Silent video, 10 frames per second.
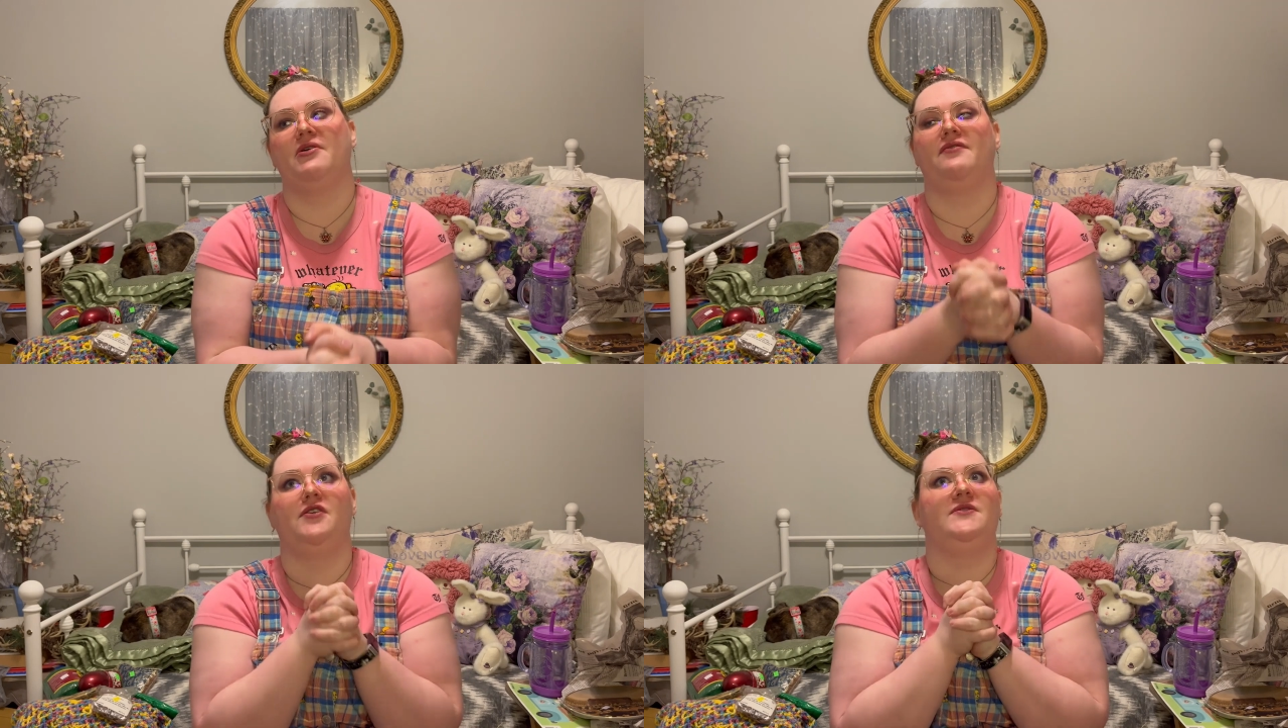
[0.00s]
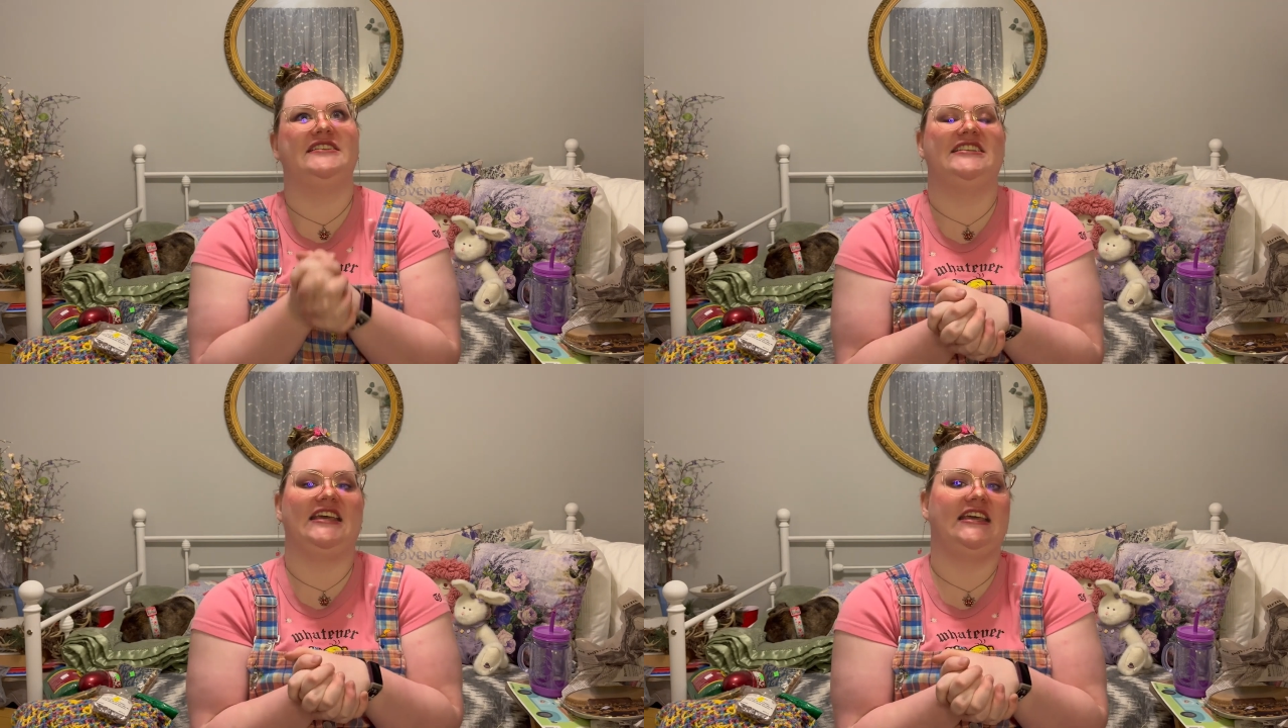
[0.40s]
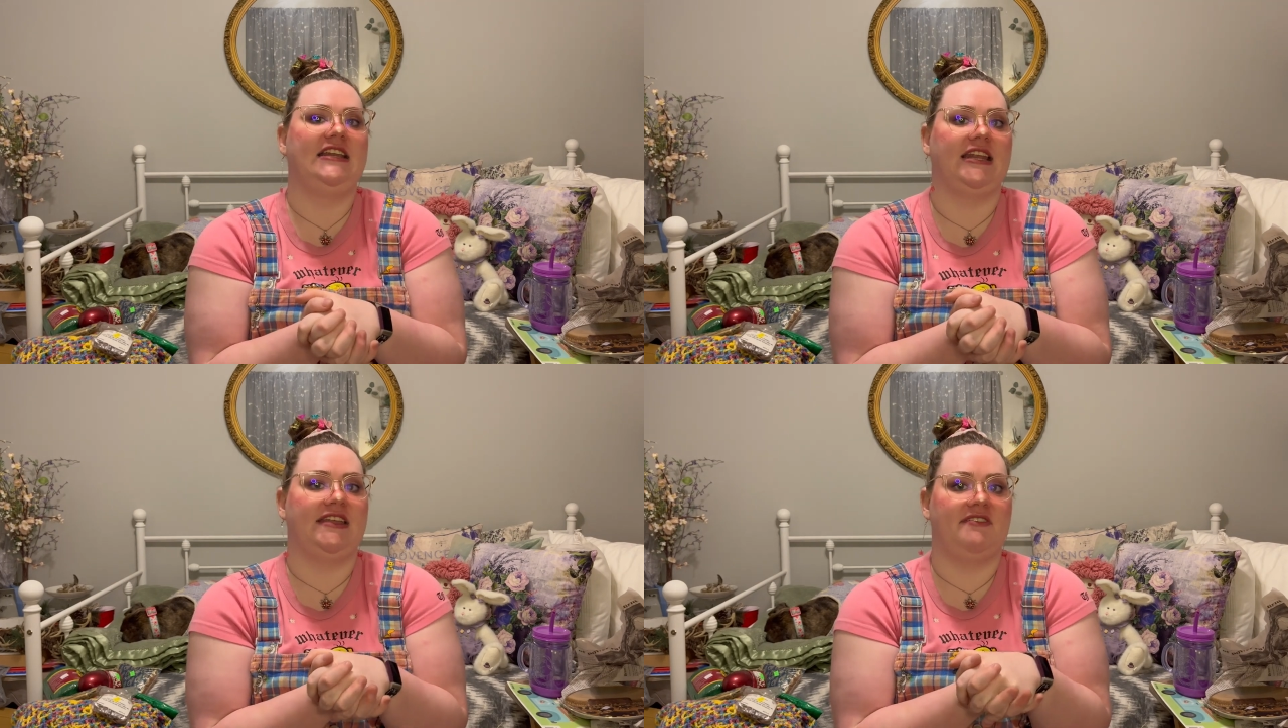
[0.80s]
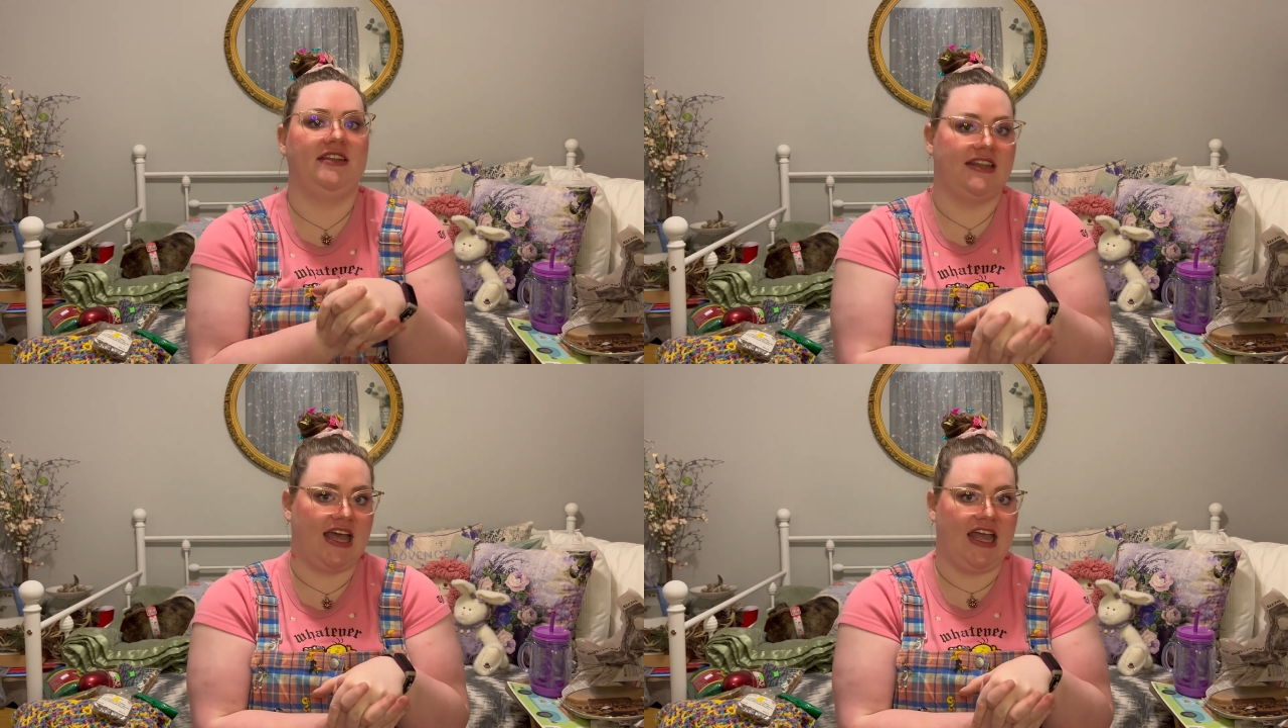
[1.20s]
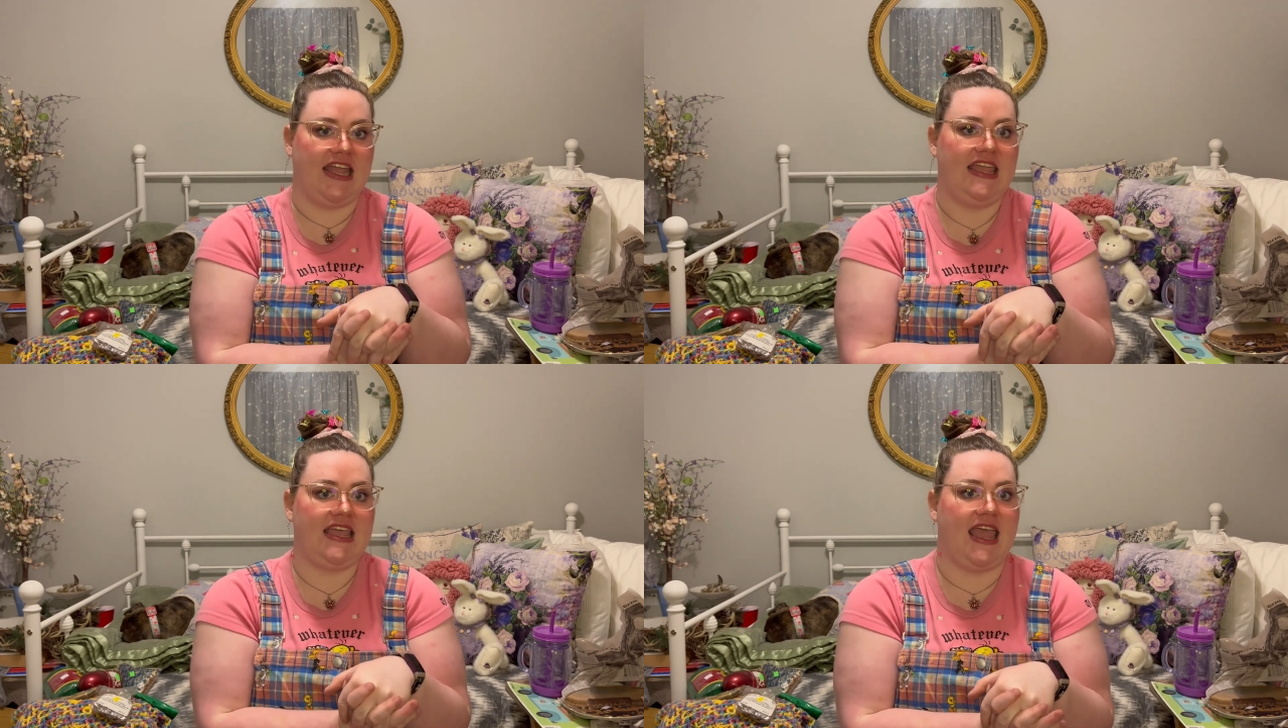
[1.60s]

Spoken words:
If you did, leave a like